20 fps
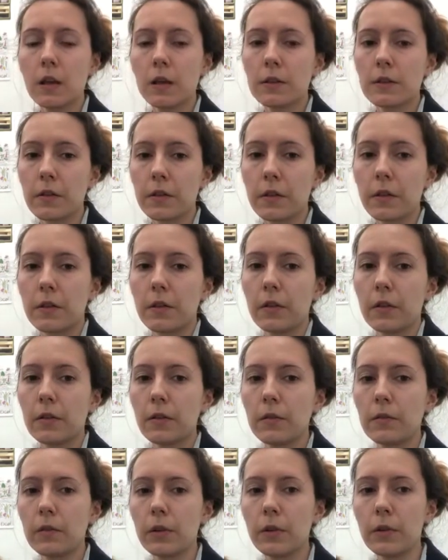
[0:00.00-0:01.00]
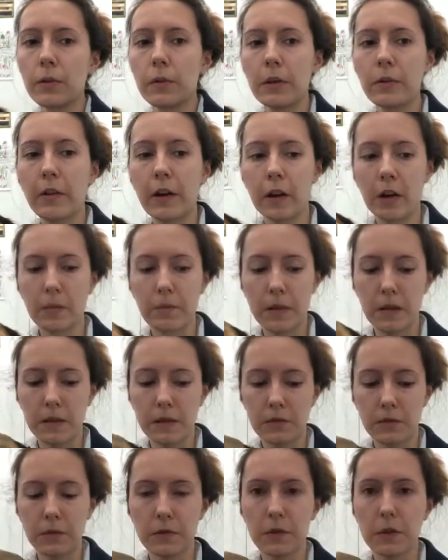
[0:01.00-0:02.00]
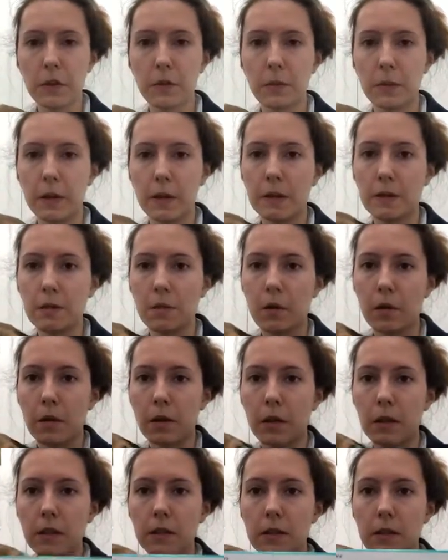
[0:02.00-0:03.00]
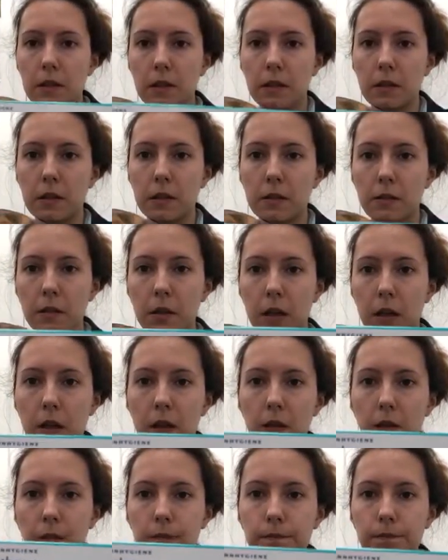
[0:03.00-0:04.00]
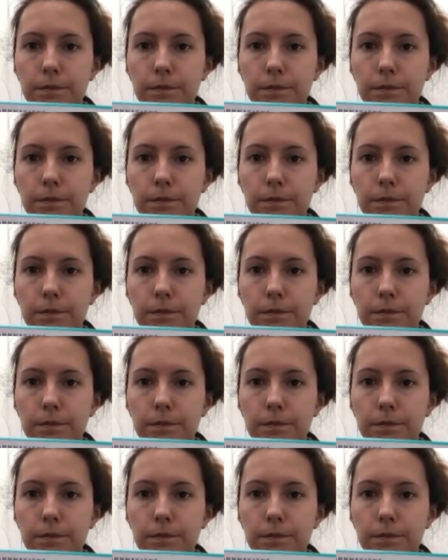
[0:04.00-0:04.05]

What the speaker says: So the one that we recommend sort of toothpaste wise is this one here,